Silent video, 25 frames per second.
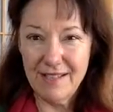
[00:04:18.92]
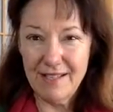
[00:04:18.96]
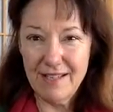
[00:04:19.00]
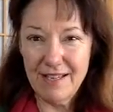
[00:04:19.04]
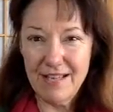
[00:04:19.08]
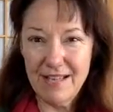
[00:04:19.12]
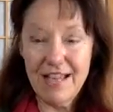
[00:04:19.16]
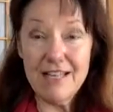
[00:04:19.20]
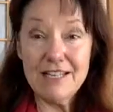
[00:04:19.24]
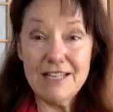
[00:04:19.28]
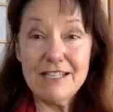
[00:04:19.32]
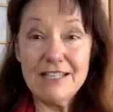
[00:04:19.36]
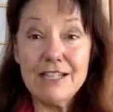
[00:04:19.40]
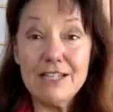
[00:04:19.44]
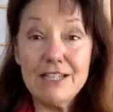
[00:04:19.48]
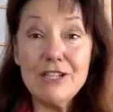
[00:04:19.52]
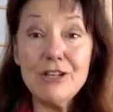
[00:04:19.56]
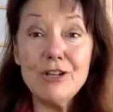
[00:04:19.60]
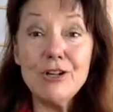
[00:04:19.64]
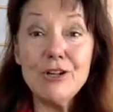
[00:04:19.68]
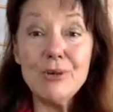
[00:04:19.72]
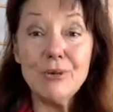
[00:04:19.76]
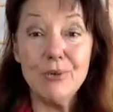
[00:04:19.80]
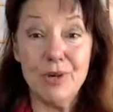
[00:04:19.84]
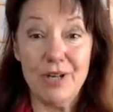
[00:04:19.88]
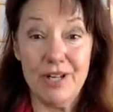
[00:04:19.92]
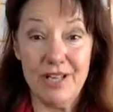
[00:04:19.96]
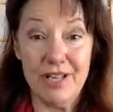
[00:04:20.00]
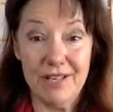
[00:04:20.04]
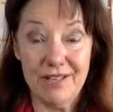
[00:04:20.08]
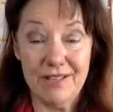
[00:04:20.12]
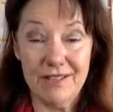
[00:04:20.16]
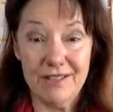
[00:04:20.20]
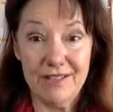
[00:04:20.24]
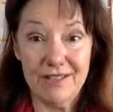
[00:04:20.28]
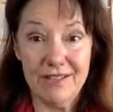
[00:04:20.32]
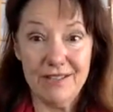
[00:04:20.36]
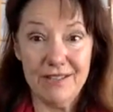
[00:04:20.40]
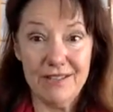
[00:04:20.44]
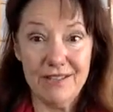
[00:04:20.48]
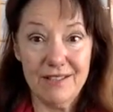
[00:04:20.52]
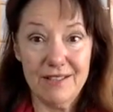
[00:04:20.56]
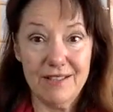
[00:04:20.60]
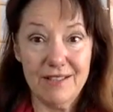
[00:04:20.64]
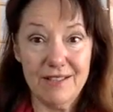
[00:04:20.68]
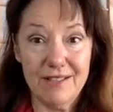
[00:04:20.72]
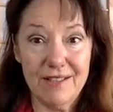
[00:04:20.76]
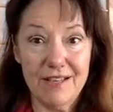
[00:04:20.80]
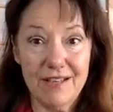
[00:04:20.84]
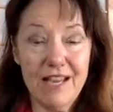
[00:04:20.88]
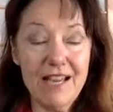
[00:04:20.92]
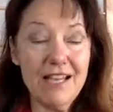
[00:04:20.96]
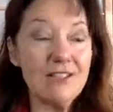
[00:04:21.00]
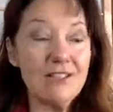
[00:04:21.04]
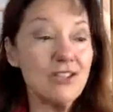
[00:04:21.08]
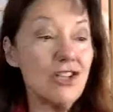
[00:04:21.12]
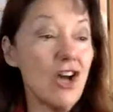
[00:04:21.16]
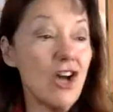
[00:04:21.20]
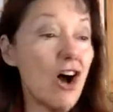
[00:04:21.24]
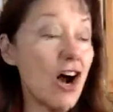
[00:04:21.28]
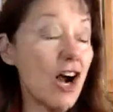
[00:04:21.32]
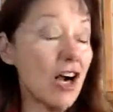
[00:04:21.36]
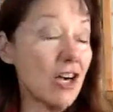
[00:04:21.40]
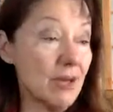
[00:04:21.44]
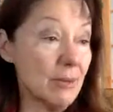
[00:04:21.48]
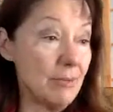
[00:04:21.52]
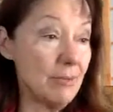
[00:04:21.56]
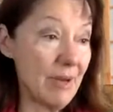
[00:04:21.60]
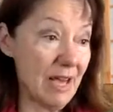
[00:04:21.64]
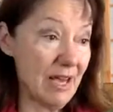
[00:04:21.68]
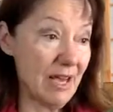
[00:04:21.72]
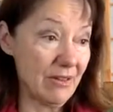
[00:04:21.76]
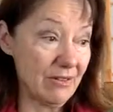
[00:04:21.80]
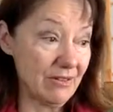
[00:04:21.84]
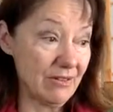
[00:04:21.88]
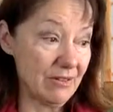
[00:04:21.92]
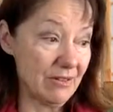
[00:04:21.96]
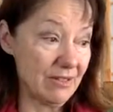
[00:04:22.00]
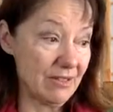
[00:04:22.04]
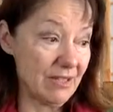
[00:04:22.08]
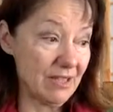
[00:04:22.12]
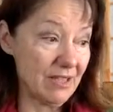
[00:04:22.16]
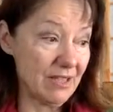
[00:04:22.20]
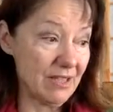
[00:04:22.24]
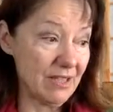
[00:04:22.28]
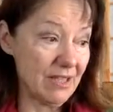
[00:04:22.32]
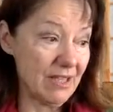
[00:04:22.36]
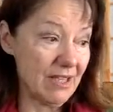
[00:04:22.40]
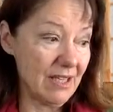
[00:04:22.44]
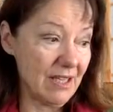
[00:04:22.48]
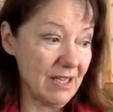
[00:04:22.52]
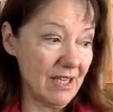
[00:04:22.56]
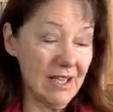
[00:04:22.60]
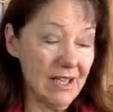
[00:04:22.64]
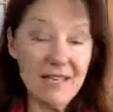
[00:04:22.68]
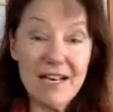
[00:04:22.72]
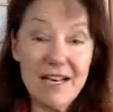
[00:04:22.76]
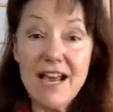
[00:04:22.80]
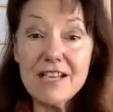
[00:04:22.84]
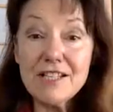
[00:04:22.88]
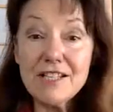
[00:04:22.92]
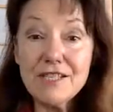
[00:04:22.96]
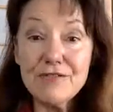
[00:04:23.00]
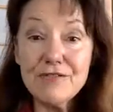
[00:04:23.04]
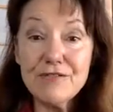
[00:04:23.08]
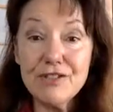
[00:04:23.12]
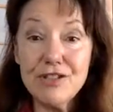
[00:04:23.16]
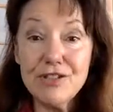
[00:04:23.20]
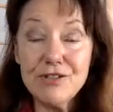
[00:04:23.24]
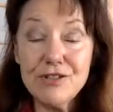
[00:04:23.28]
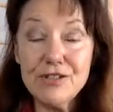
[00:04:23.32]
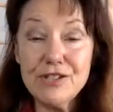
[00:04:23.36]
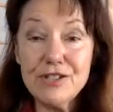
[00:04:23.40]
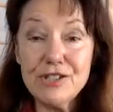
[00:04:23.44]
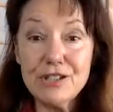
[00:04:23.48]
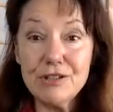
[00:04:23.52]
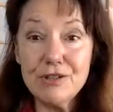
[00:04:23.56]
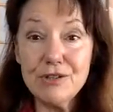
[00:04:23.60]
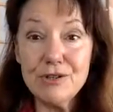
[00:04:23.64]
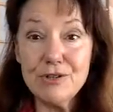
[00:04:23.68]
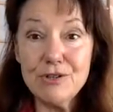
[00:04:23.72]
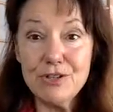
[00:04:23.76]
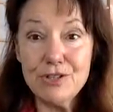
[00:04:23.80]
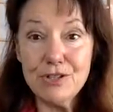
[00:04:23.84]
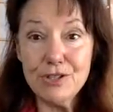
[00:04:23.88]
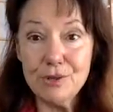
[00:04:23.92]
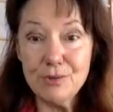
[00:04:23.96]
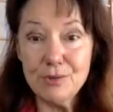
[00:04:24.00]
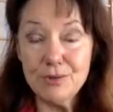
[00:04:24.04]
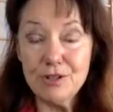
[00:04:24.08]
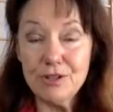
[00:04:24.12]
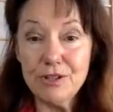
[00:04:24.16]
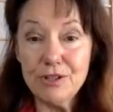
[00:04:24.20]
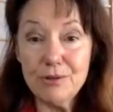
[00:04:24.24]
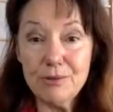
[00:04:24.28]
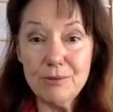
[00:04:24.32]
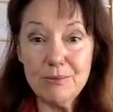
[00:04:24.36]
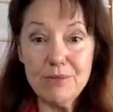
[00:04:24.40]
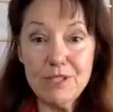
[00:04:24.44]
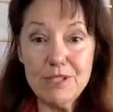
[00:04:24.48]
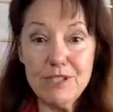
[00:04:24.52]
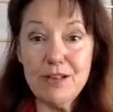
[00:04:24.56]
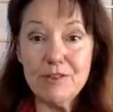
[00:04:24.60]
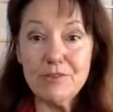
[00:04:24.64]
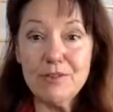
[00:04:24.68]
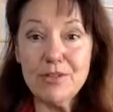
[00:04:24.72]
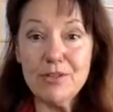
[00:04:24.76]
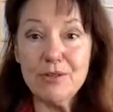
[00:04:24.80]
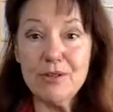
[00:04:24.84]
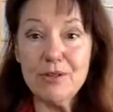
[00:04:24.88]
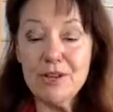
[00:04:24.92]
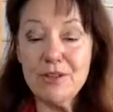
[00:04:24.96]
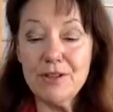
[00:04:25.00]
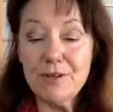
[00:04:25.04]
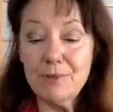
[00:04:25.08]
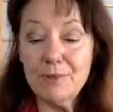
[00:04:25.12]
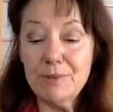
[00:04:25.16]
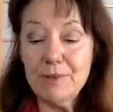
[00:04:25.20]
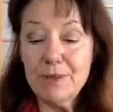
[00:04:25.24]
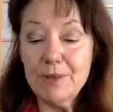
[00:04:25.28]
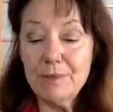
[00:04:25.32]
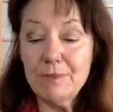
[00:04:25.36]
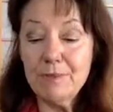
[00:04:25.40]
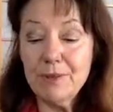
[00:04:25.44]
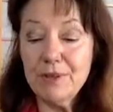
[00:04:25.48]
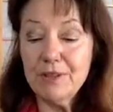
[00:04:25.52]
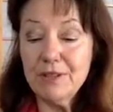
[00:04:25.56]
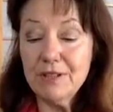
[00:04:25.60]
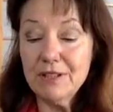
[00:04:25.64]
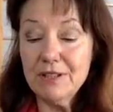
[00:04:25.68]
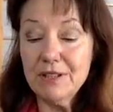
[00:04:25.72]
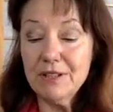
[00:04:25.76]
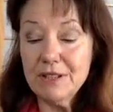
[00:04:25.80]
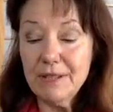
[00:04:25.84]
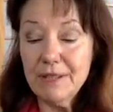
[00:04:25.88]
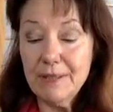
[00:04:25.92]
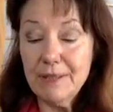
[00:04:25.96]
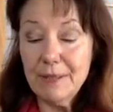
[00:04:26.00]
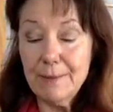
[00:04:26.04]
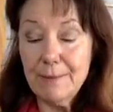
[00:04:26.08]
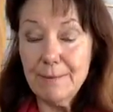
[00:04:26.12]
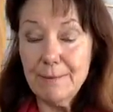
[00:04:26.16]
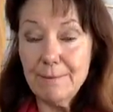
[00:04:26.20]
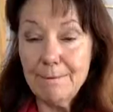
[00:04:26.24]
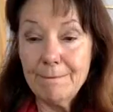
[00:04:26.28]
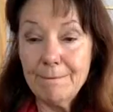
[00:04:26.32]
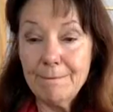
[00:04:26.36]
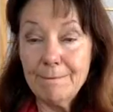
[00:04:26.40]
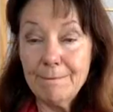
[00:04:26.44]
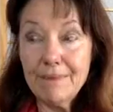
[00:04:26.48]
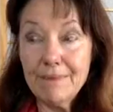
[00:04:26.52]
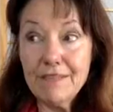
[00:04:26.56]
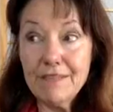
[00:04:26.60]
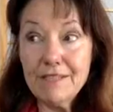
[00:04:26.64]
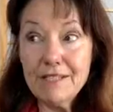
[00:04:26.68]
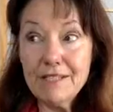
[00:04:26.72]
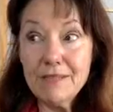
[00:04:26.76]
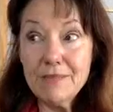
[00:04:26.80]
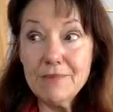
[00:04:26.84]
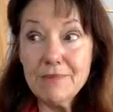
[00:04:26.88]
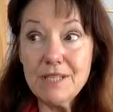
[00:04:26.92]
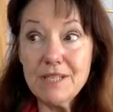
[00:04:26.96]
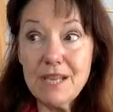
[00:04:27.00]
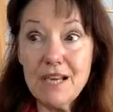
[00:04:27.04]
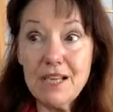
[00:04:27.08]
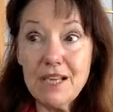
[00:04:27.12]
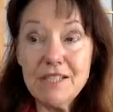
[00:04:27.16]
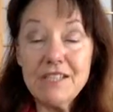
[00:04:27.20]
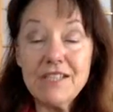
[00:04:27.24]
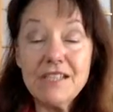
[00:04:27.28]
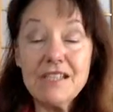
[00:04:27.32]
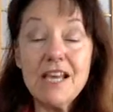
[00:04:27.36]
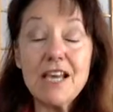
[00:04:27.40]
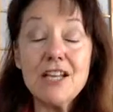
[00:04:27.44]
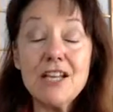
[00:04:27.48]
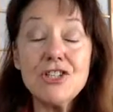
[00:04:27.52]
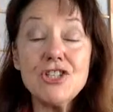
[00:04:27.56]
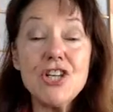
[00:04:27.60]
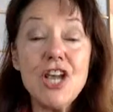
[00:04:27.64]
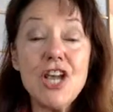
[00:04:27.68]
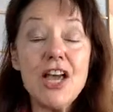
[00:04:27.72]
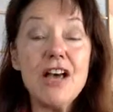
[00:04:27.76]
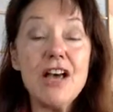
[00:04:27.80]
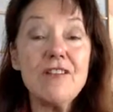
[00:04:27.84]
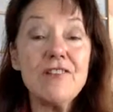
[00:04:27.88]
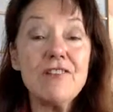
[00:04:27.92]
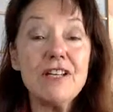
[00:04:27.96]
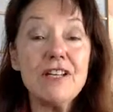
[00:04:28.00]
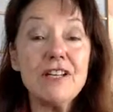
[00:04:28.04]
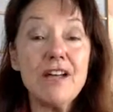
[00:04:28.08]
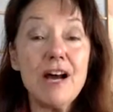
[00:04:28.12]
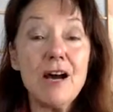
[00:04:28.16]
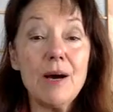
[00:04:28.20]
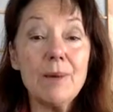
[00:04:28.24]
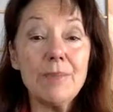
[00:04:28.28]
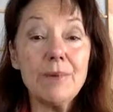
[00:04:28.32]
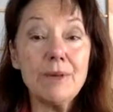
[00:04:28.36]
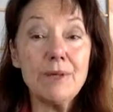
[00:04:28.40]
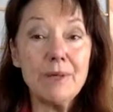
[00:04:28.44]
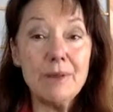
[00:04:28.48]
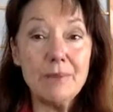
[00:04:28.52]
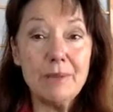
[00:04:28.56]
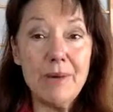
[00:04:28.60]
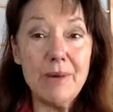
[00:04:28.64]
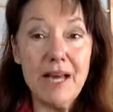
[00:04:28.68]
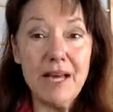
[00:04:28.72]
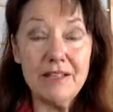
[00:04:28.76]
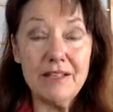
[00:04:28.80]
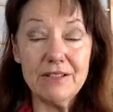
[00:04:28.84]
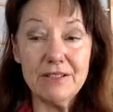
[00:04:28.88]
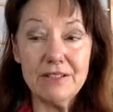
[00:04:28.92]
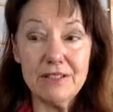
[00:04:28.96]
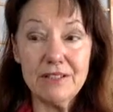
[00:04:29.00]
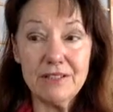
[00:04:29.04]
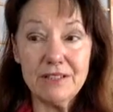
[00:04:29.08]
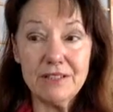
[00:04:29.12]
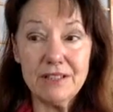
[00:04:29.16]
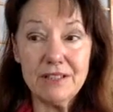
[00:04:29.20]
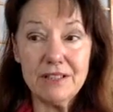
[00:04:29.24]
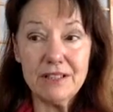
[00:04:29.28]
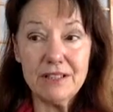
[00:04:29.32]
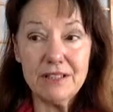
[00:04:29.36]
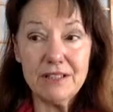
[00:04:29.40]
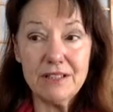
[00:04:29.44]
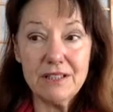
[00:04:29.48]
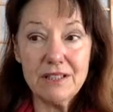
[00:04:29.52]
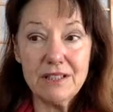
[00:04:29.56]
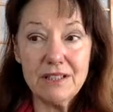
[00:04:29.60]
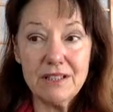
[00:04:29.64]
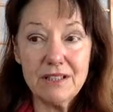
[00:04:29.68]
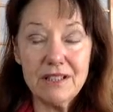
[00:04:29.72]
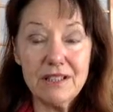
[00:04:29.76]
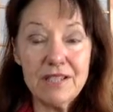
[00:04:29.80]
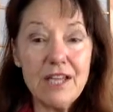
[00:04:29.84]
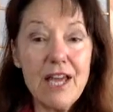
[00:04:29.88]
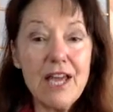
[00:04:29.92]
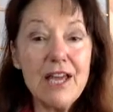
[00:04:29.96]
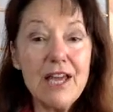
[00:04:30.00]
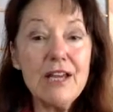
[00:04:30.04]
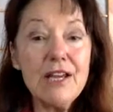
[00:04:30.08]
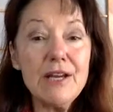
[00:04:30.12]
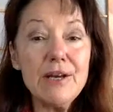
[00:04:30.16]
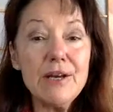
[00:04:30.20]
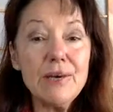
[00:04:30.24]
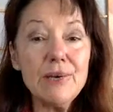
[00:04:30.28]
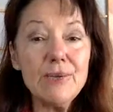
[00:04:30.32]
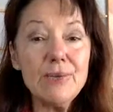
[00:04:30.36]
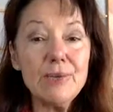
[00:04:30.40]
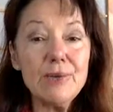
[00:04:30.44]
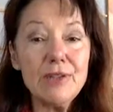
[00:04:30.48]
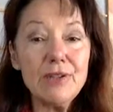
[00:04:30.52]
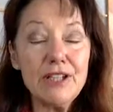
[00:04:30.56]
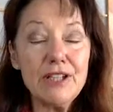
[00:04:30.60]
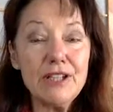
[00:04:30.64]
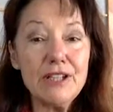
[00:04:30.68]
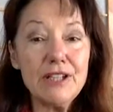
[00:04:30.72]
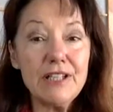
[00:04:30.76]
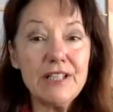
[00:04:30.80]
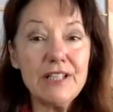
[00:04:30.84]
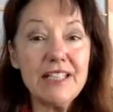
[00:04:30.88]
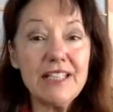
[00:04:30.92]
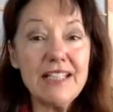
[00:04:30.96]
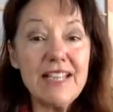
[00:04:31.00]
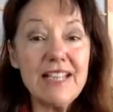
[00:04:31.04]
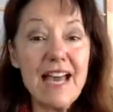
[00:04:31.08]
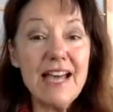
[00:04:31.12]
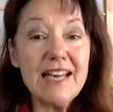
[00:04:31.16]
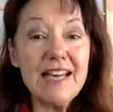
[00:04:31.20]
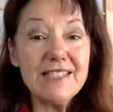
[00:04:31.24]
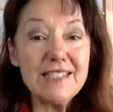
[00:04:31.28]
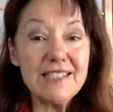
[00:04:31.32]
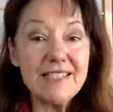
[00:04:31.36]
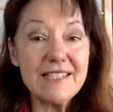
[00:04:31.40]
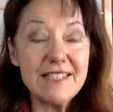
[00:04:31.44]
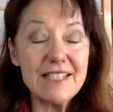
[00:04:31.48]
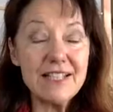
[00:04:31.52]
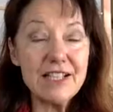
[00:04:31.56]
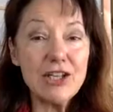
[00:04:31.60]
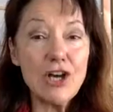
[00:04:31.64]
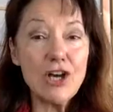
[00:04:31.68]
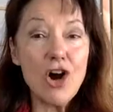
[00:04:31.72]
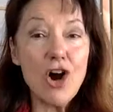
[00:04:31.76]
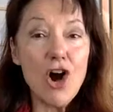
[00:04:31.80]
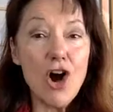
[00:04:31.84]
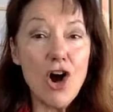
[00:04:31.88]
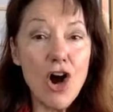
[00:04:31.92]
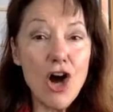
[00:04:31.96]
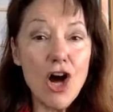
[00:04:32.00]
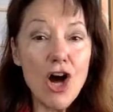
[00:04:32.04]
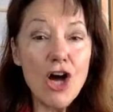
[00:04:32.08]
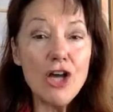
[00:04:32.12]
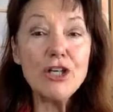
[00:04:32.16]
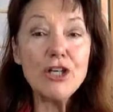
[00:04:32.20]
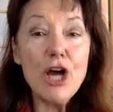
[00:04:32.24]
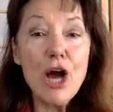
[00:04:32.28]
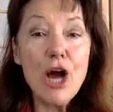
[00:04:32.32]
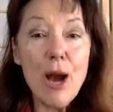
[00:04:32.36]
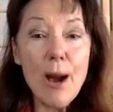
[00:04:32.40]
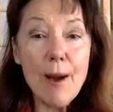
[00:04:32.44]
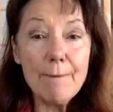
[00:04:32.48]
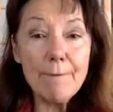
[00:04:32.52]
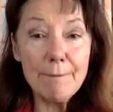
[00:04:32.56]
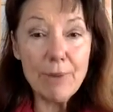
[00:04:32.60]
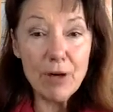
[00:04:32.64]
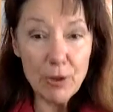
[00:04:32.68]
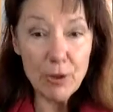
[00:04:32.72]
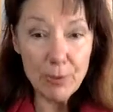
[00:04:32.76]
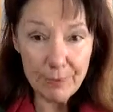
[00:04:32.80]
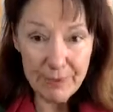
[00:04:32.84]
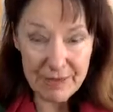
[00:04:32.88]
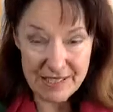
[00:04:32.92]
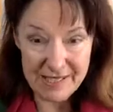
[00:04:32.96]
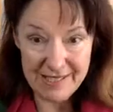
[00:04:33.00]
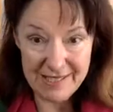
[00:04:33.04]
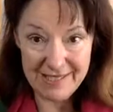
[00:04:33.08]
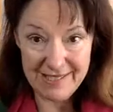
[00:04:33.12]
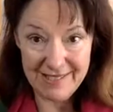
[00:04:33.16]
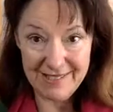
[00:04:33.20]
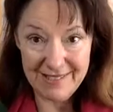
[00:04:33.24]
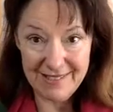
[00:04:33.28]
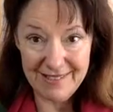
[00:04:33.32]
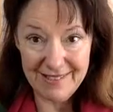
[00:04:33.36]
and deal with and talk about and ask for new solutions within themselves or other people, it seems like such a heavy uphill battle. They will get sick on purpose.